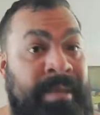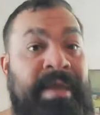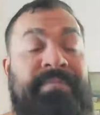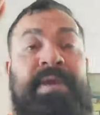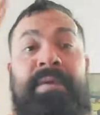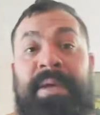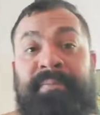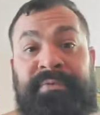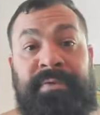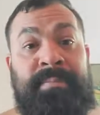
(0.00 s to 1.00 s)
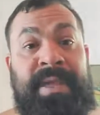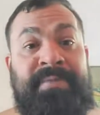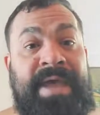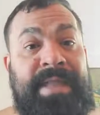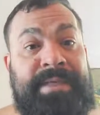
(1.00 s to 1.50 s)
have come up from a
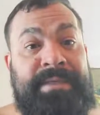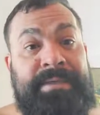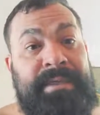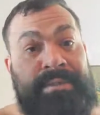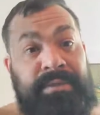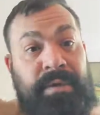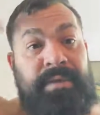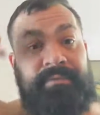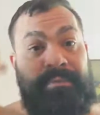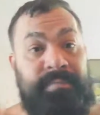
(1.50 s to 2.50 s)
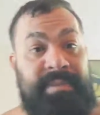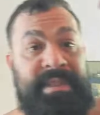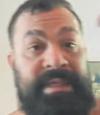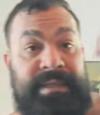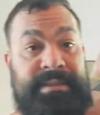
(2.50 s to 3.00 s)
valley. They started from
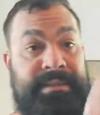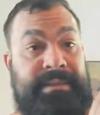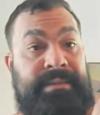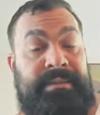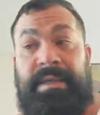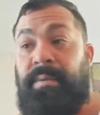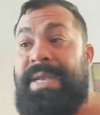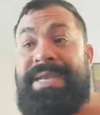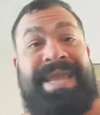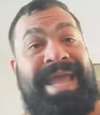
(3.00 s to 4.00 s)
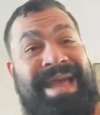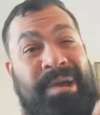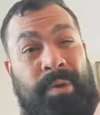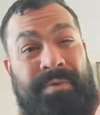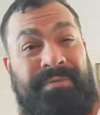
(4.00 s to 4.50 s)
this. They went
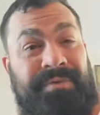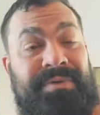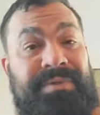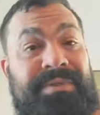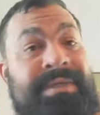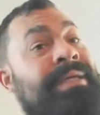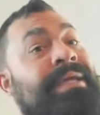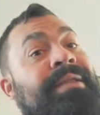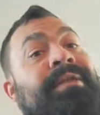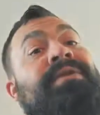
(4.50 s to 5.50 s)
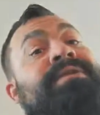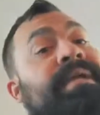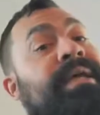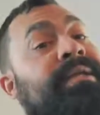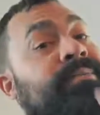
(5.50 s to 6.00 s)
down first, and they're
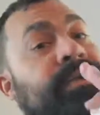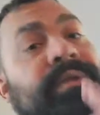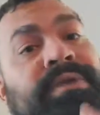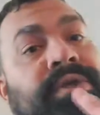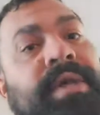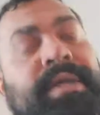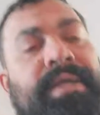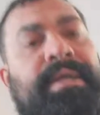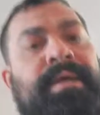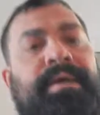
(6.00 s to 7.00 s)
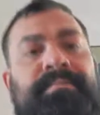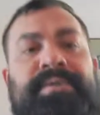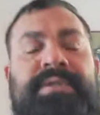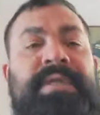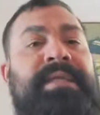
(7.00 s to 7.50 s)
desperately trying to get up.
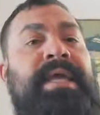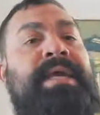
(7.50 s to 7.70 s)
Just like that